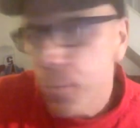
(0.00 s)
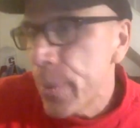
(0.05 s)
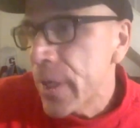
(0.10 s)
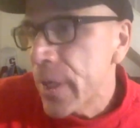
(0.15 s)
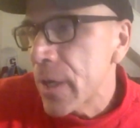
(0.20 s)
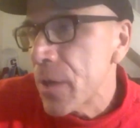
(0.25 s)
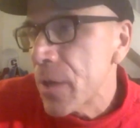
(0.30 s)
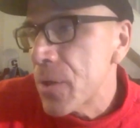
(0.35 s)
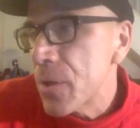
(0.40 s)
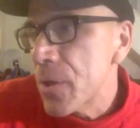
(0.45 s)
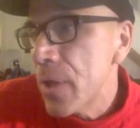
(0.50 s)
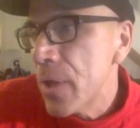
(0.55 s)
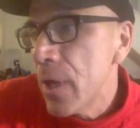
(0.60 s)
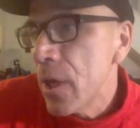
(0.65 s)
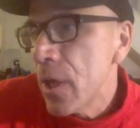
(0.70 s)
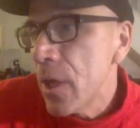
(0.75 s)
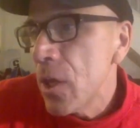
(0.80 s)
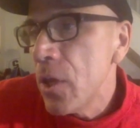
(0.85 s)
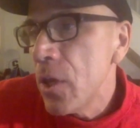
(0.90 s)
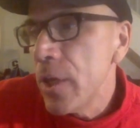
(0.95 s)
Because
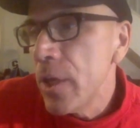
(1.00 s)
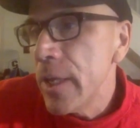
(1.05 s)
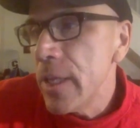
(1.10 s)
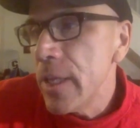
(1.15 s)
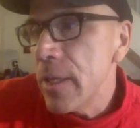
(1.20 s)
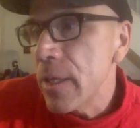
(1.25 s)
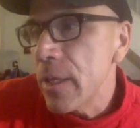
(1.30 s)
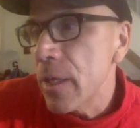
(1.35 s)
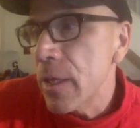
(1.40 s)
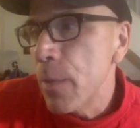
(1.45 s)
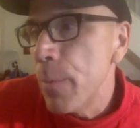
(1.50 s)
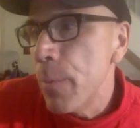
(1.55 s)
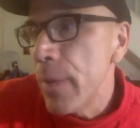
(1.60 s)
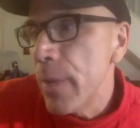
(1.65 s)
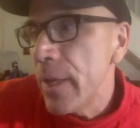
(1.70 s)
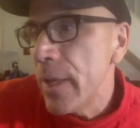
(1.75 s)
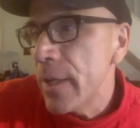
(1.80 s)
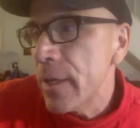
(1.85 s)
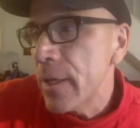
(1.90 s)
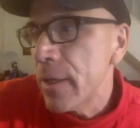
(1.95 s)
you didn't commit